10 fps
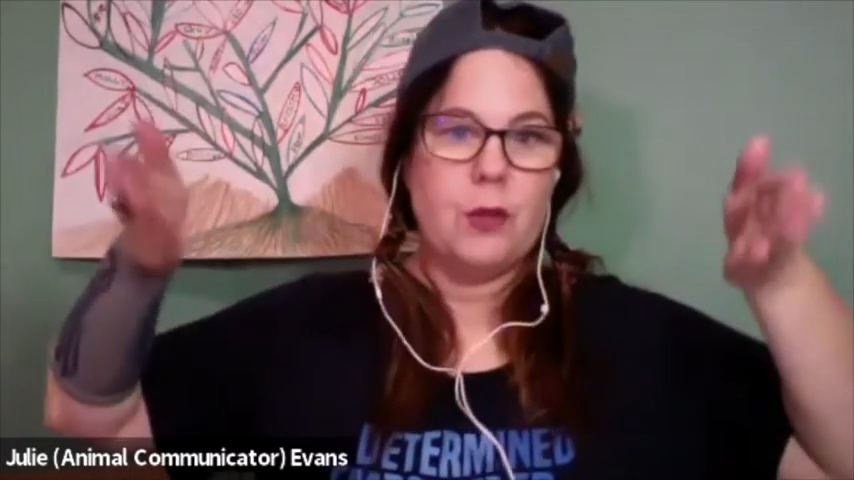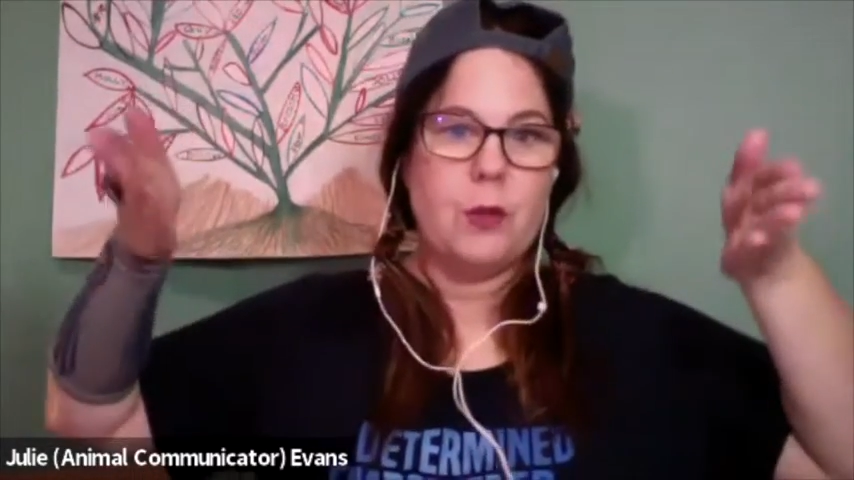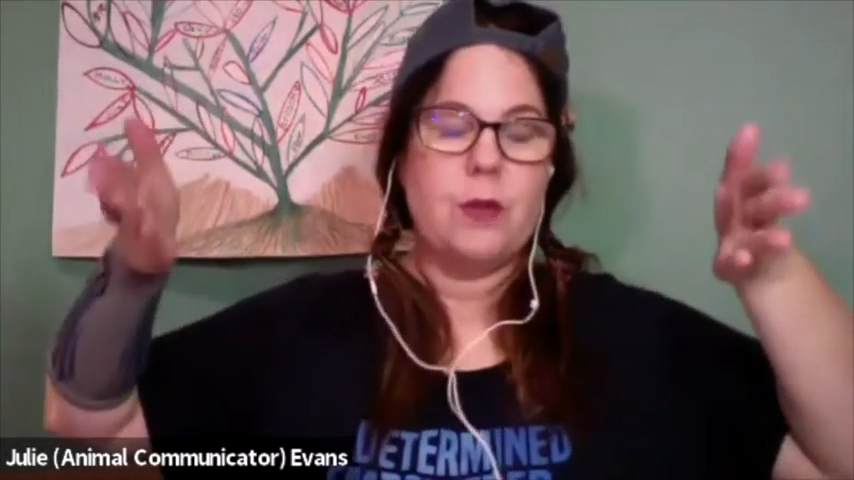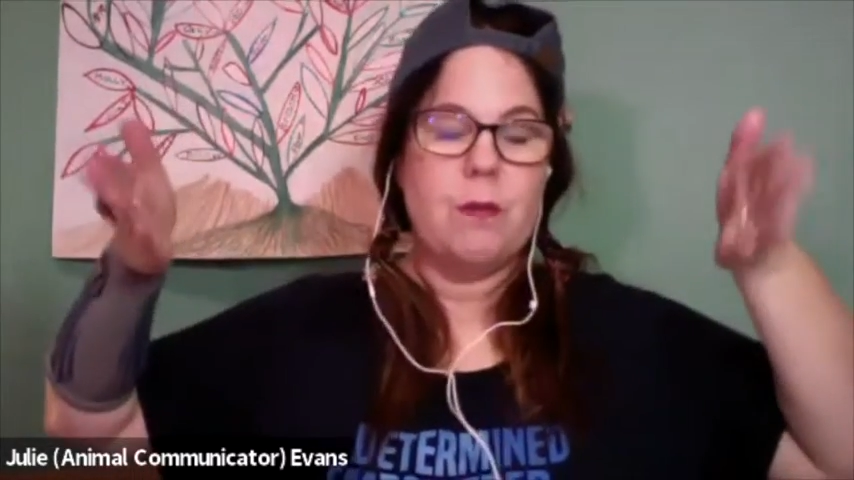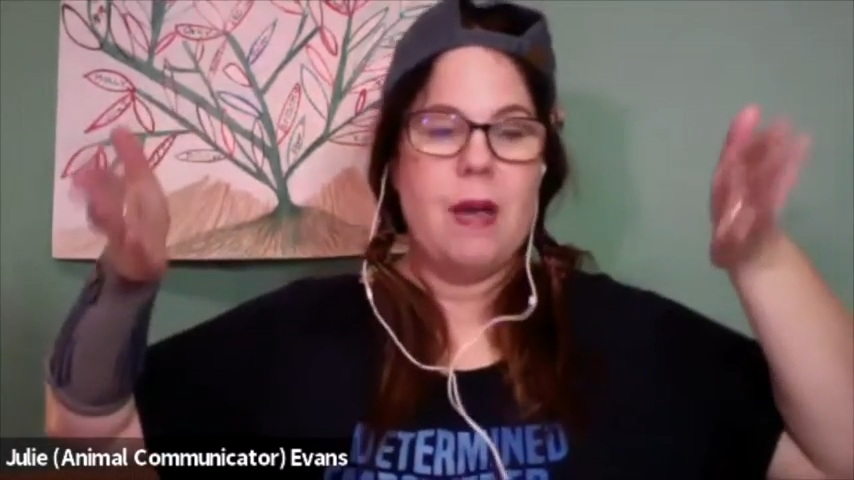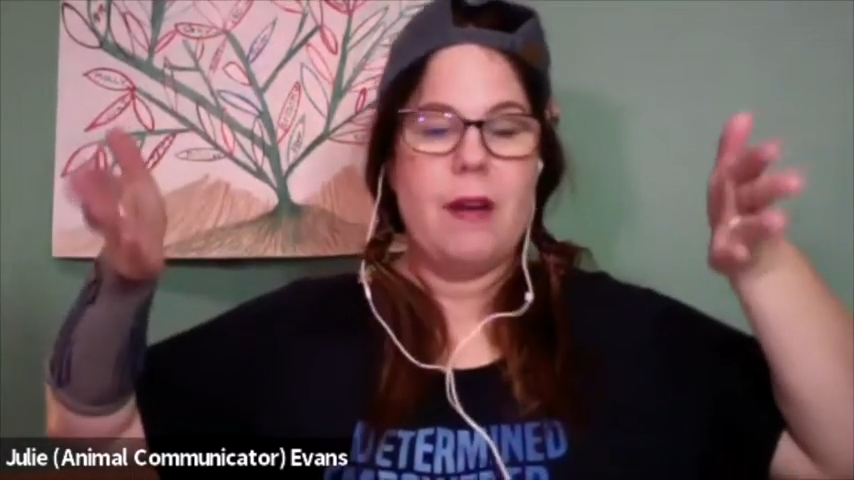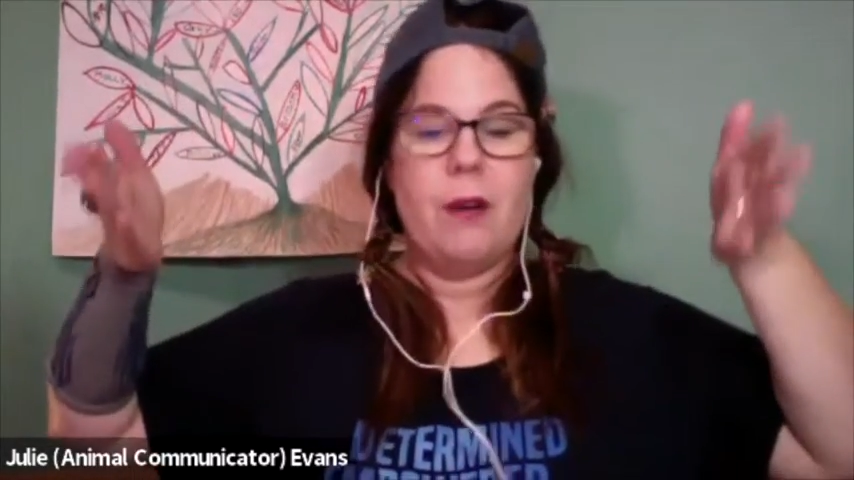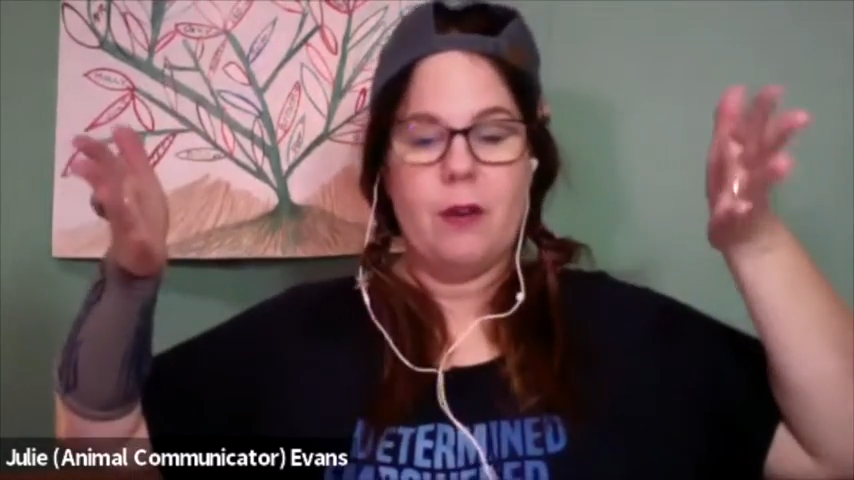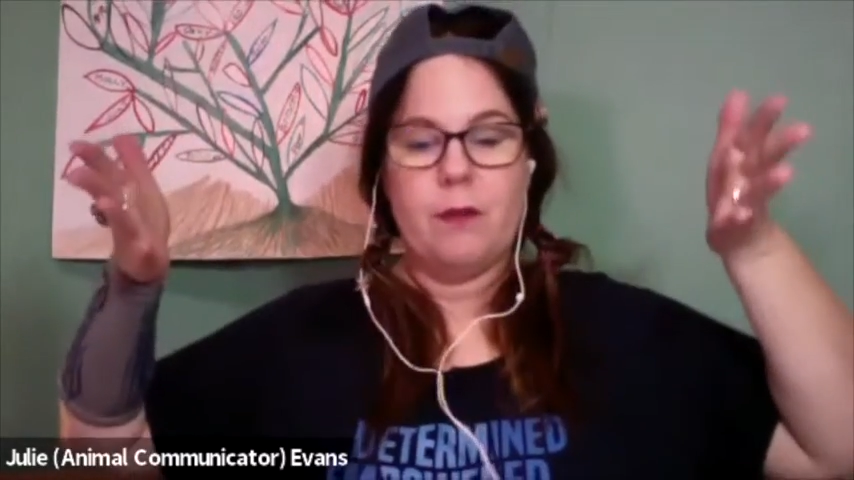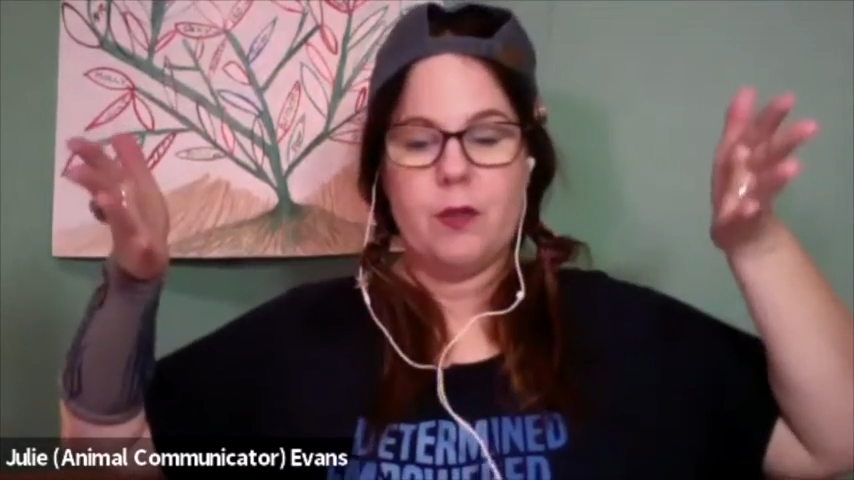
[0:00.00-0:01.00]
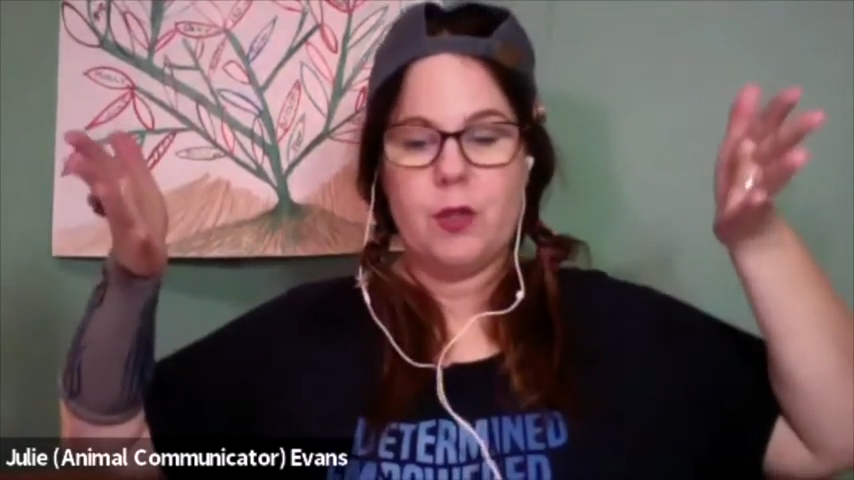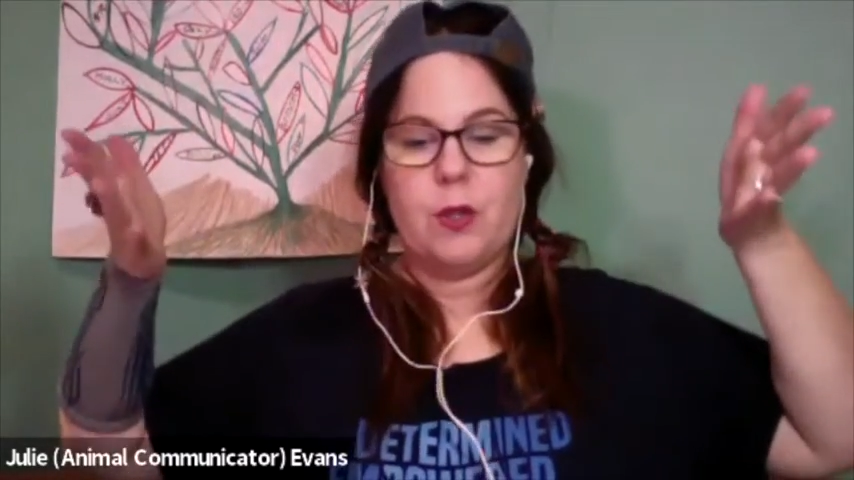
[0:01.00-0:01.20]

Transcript: So it's a matter of